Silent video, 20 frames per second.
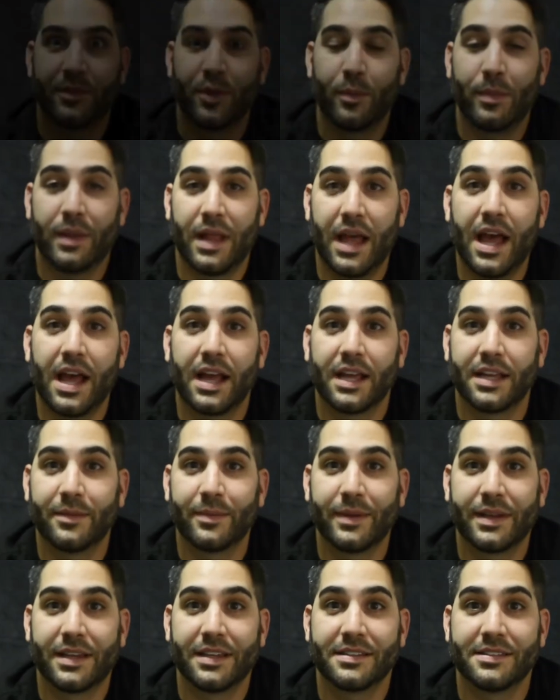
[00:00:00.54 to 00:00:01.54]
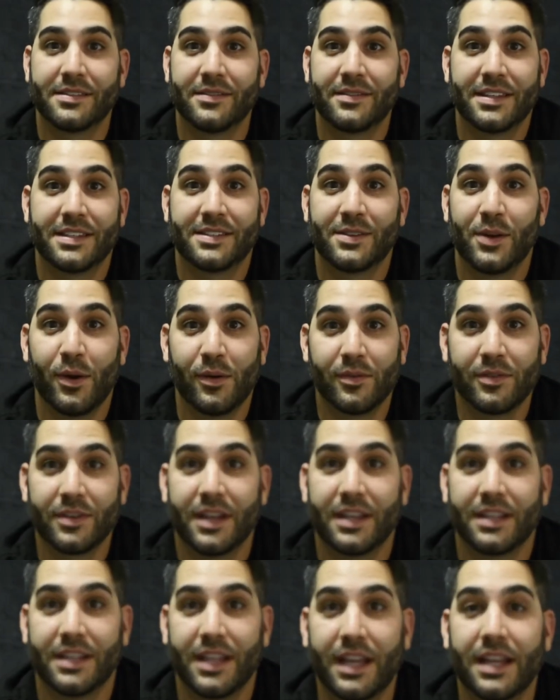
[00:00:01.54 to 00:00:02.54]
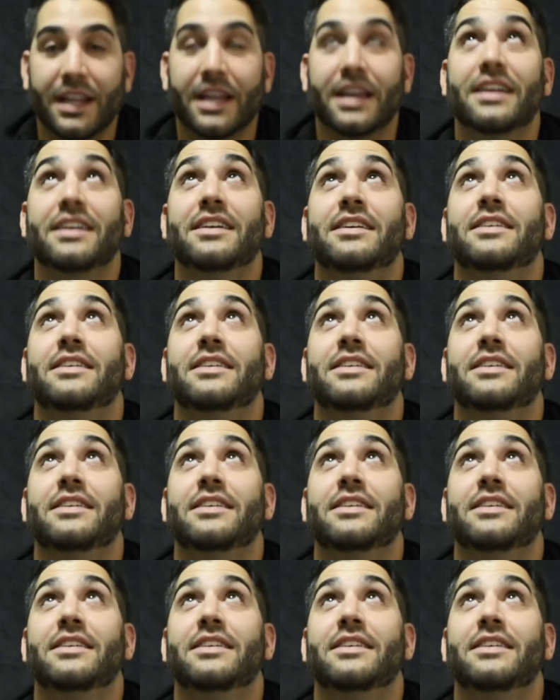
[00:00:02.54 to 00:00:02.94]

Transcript: They're black because of this overhead lighting.